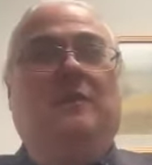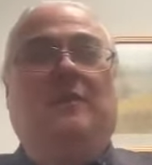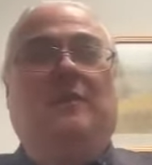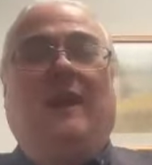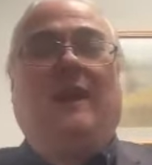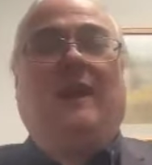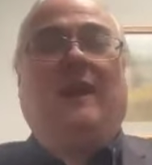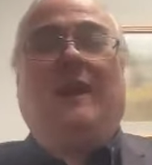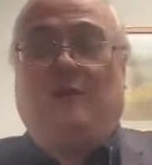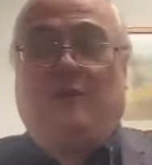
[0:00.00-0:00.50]
with
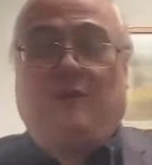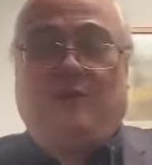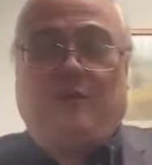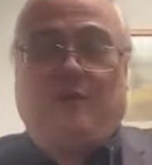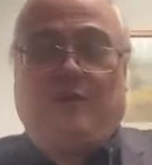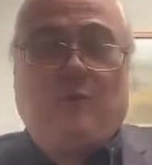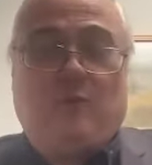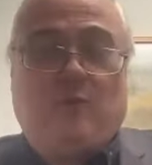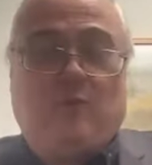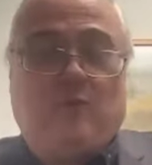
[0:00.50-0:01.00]
Alan
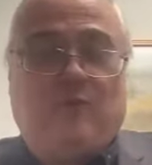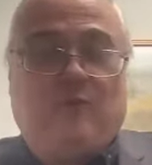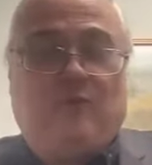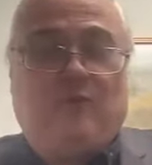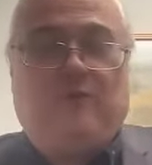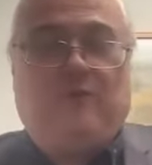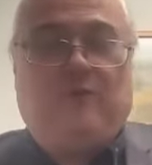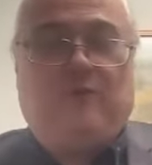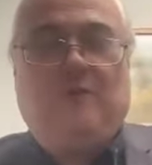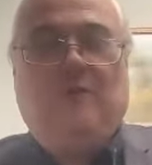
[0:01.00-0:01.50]

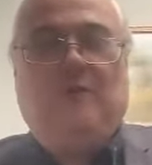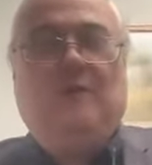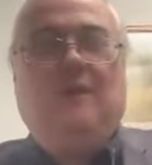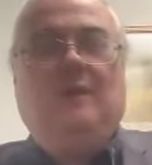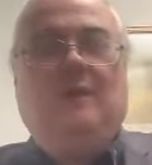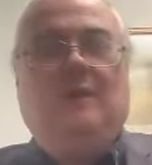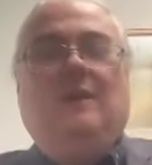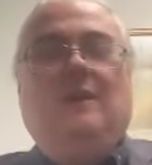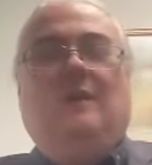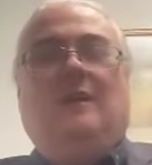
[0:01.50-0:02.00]
Fort,
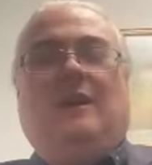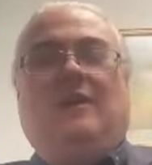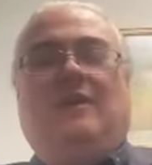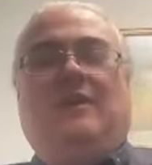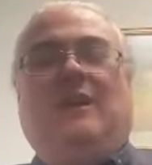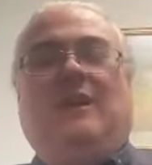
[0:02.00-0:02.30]
I